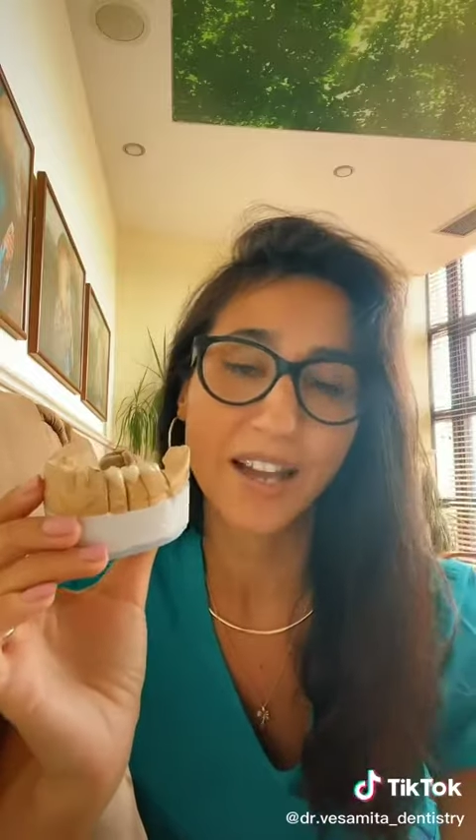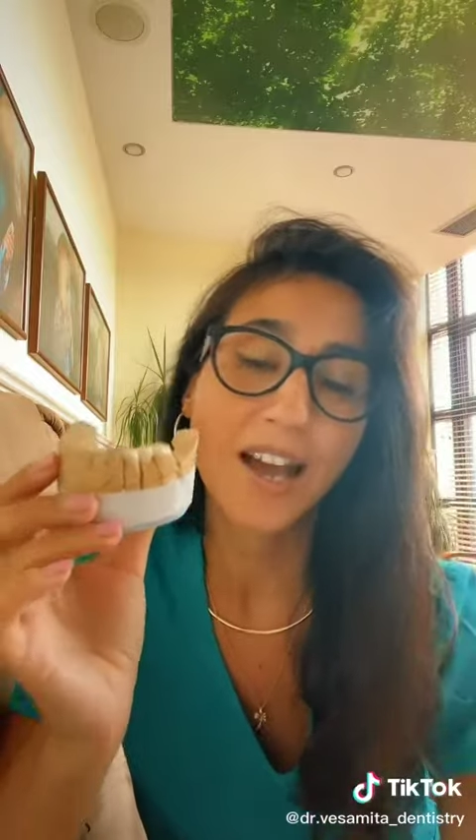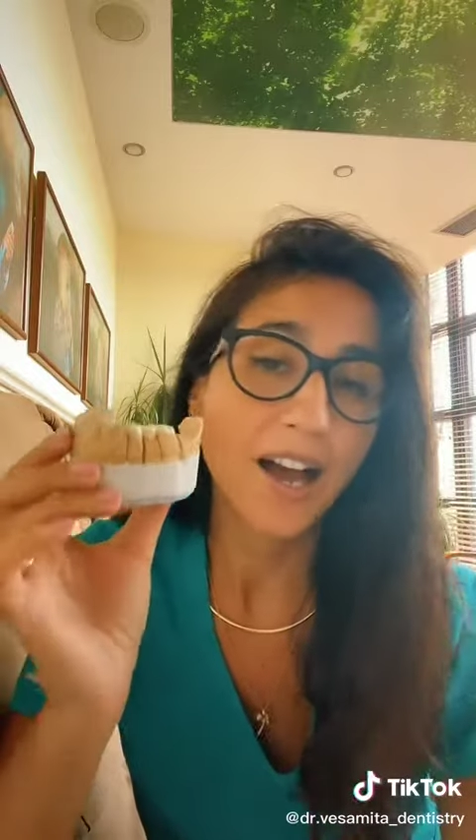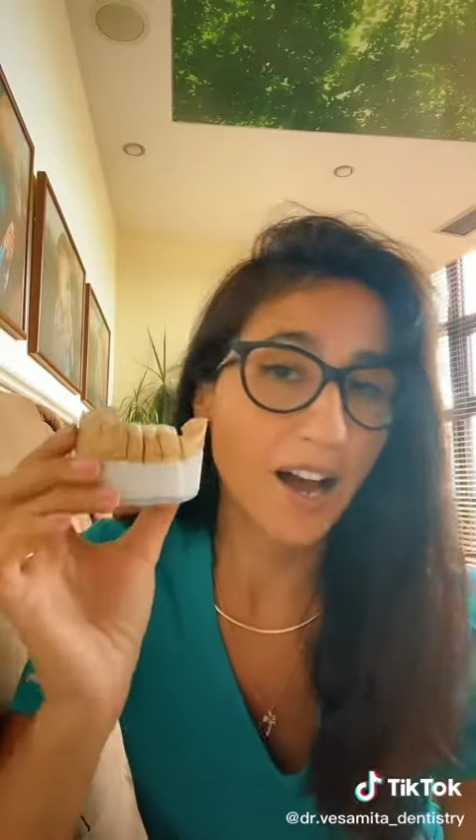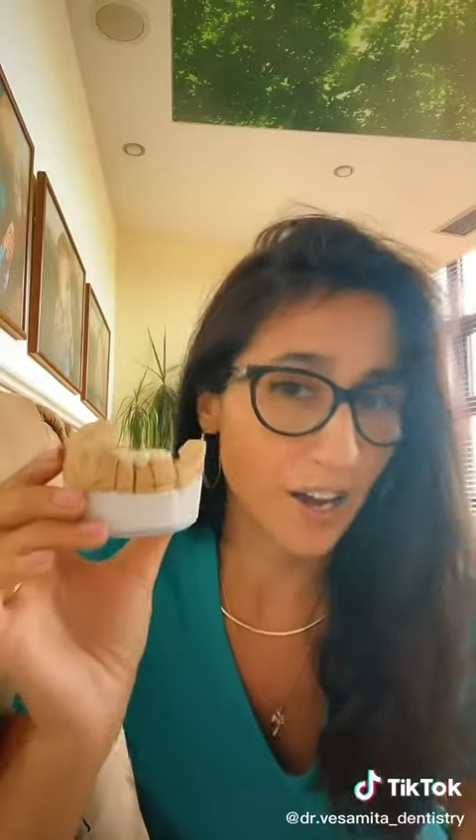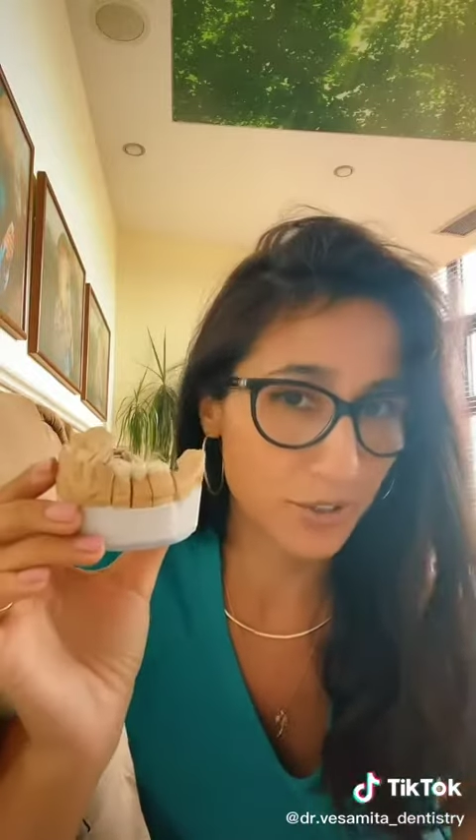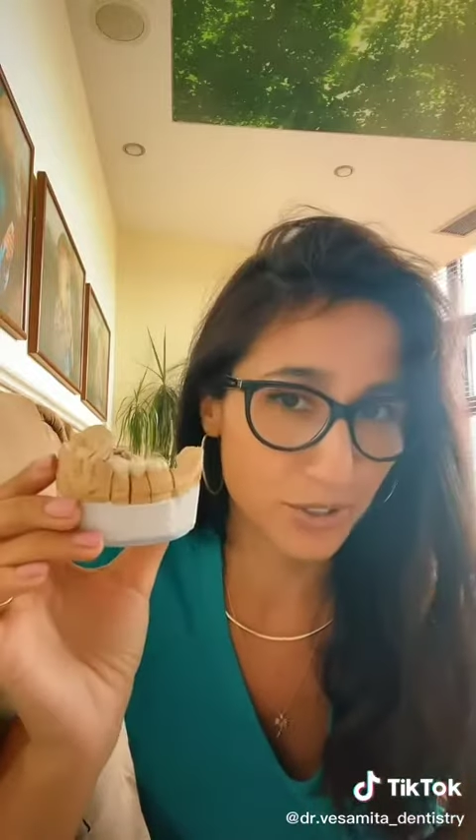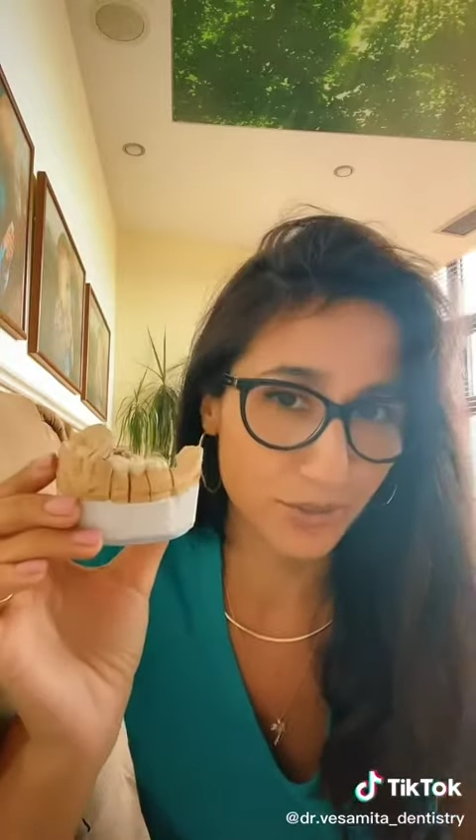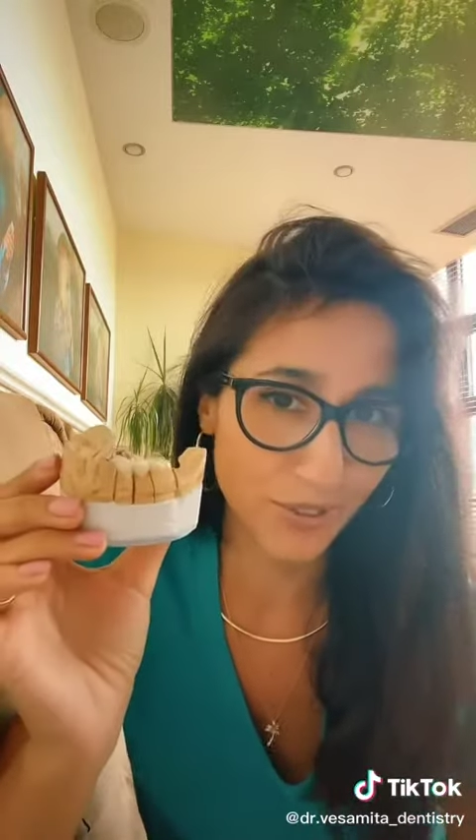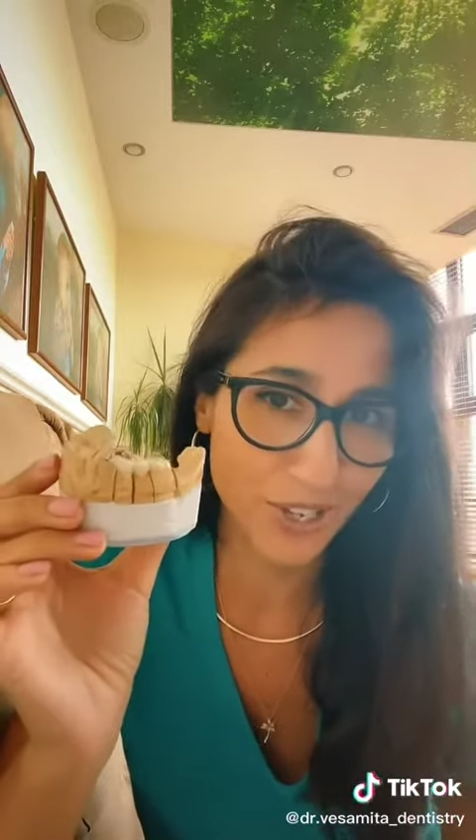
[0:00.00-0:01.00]
How do you
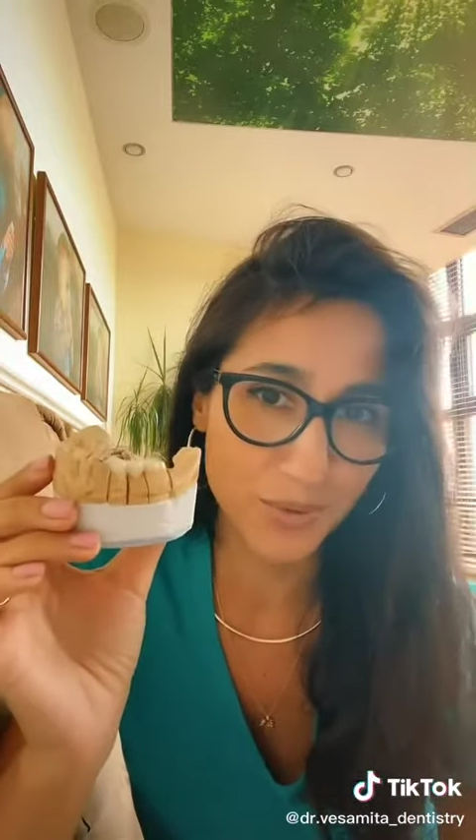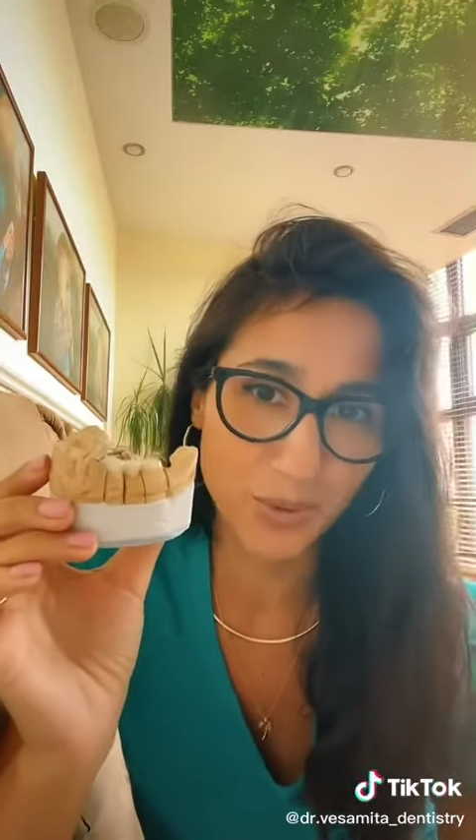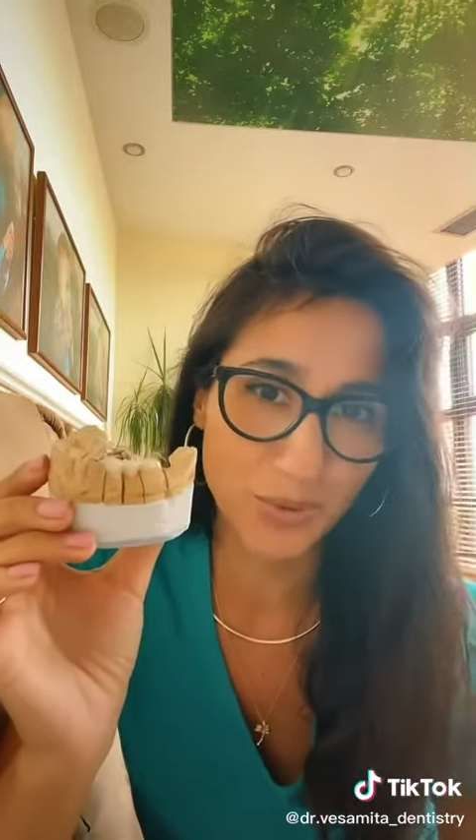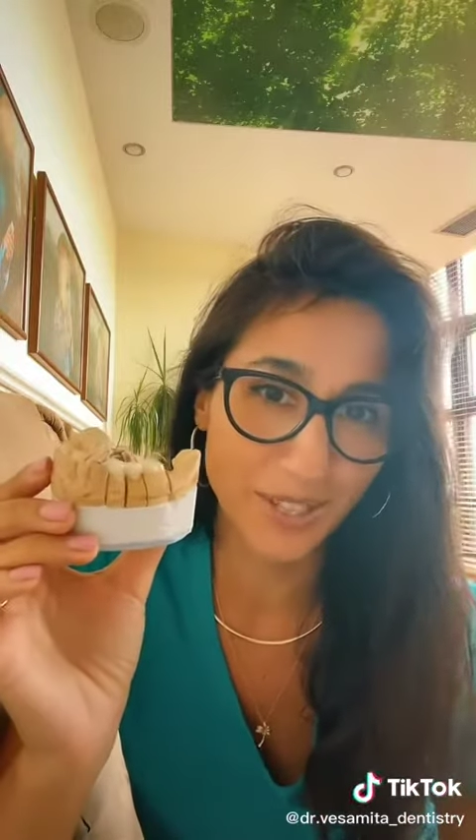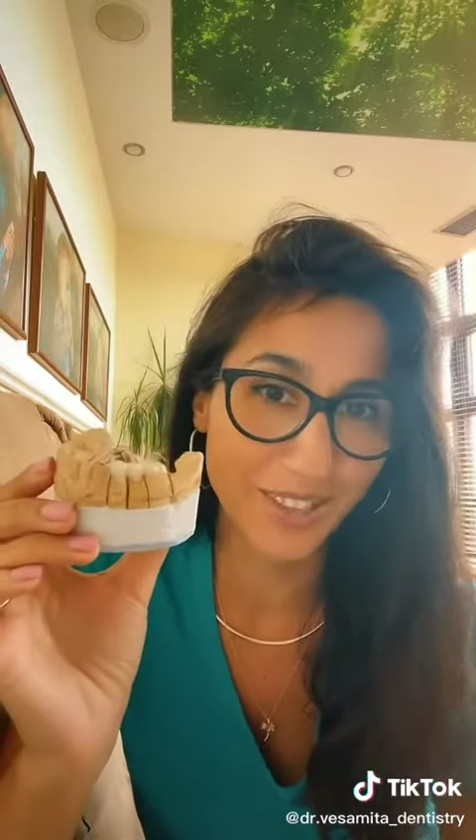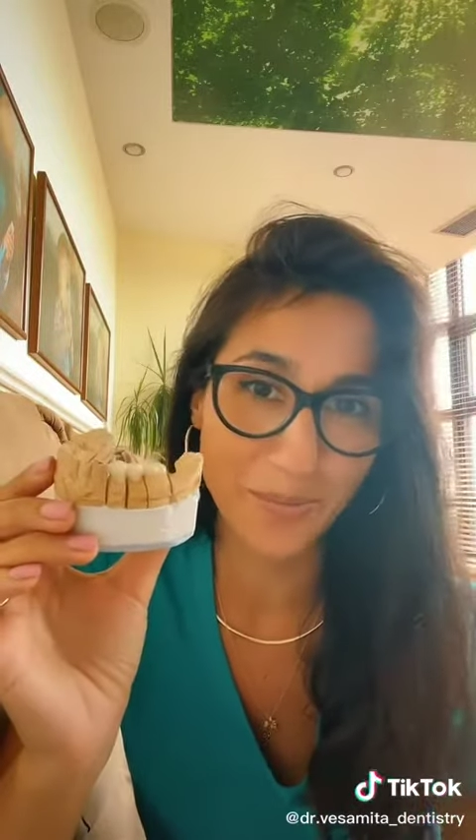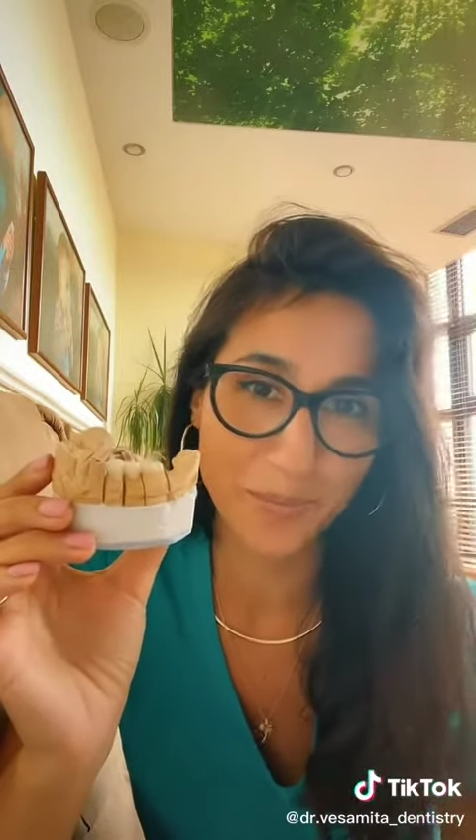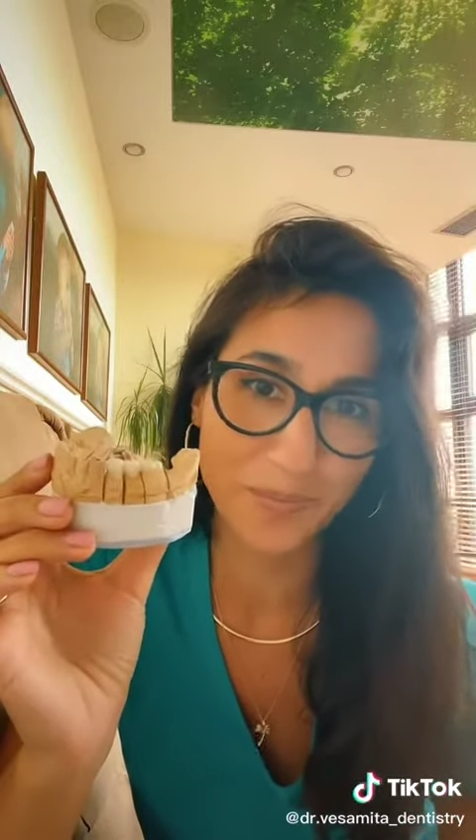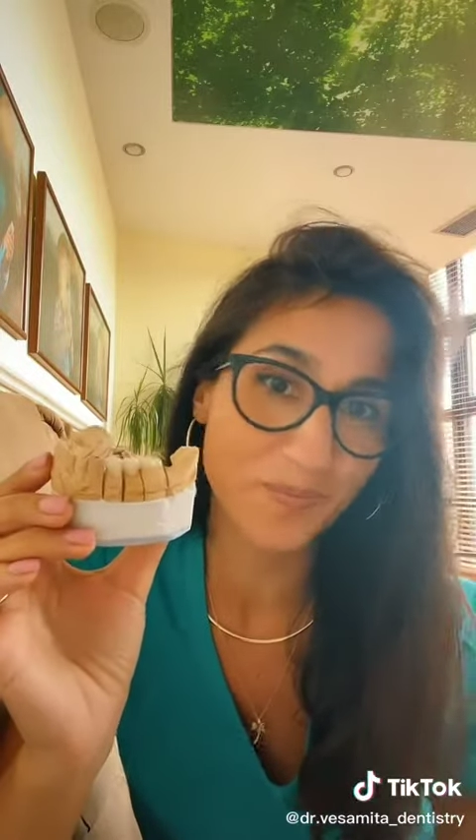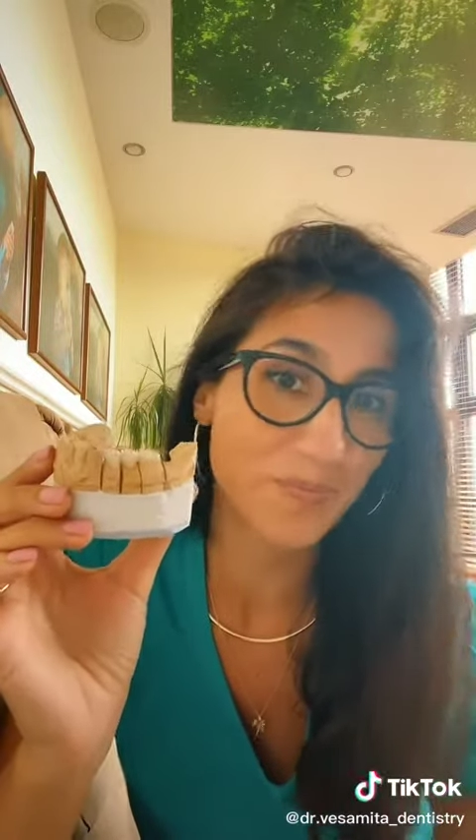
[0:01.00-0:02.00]
floss between the
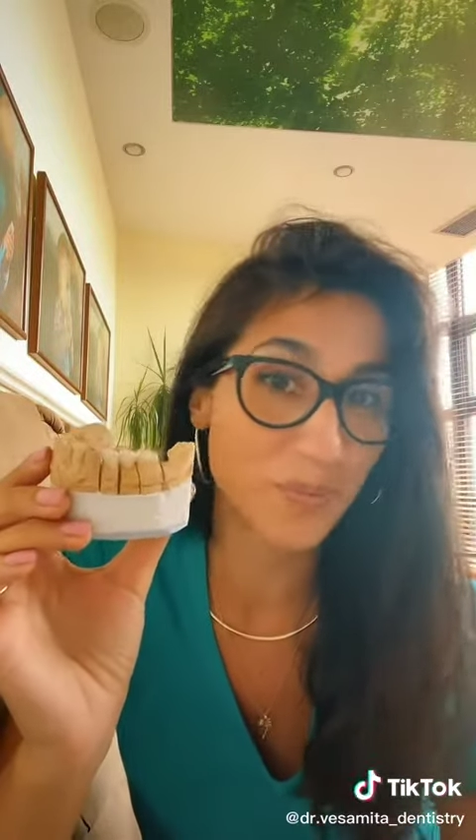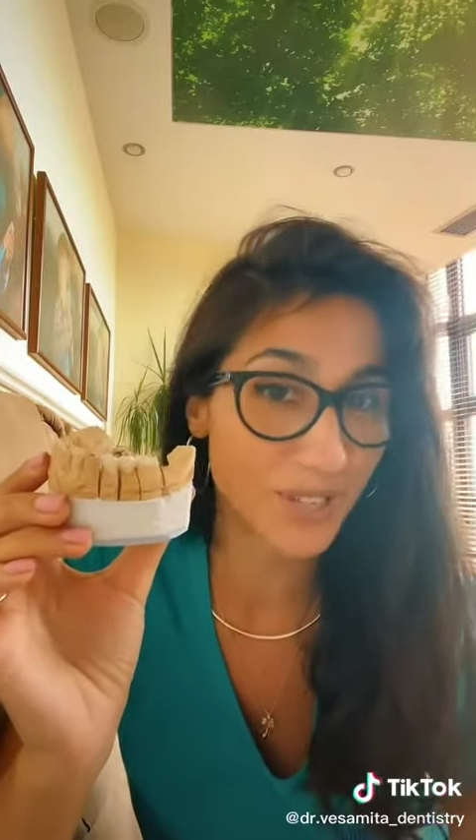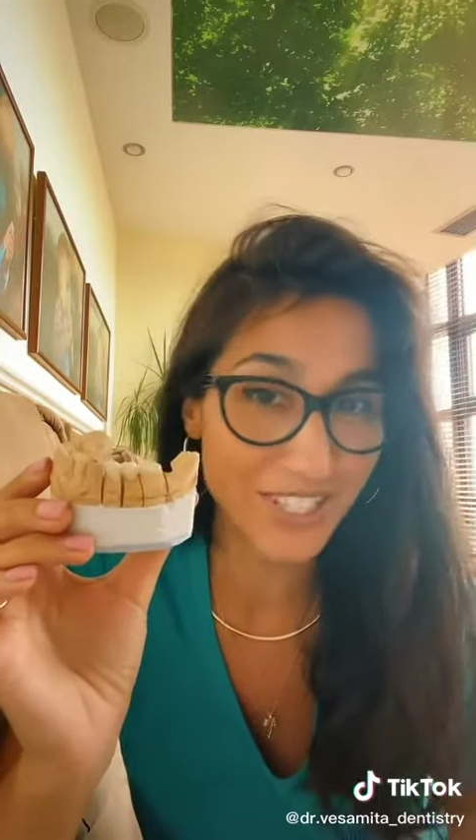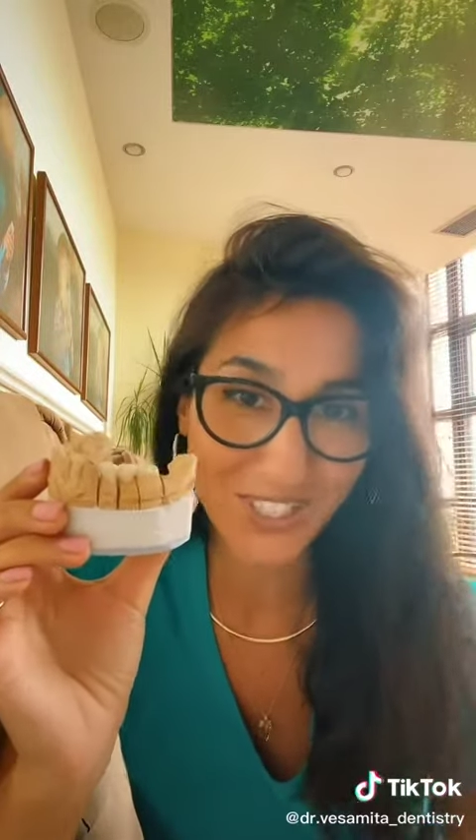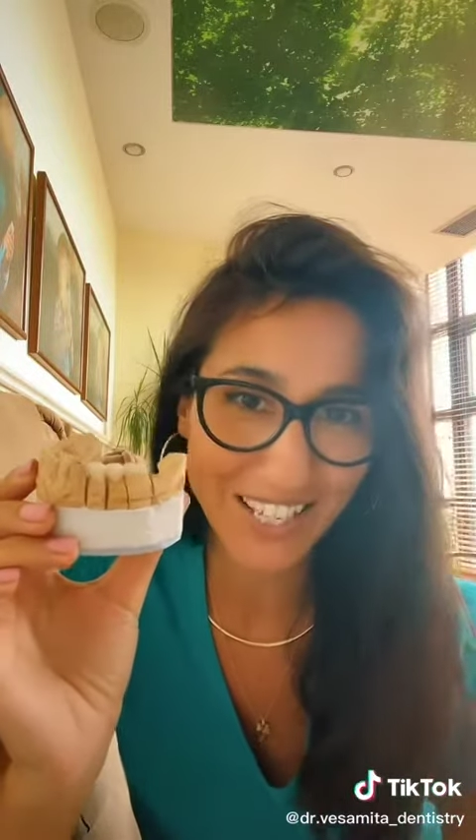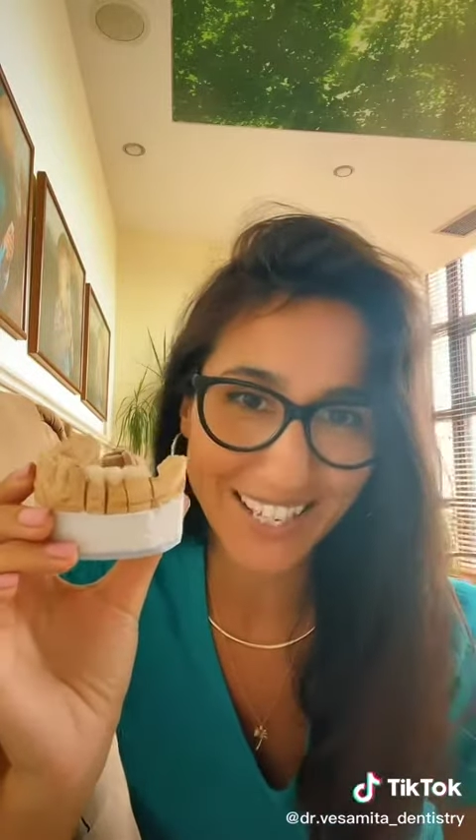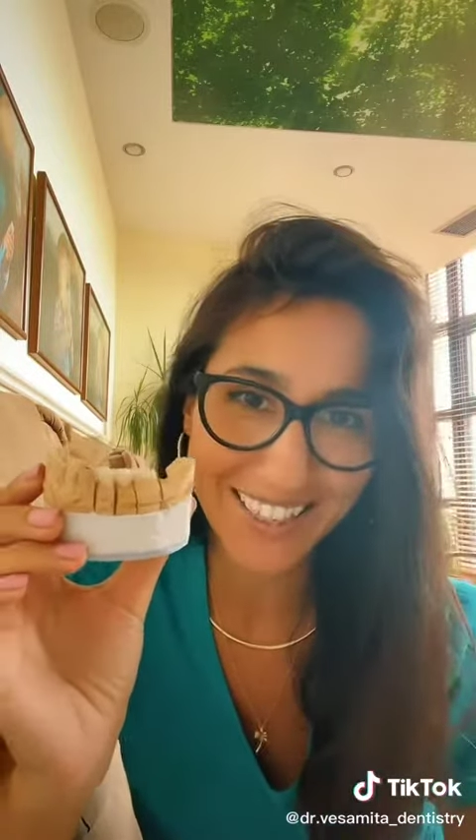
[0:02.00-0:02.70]
bridge teeth?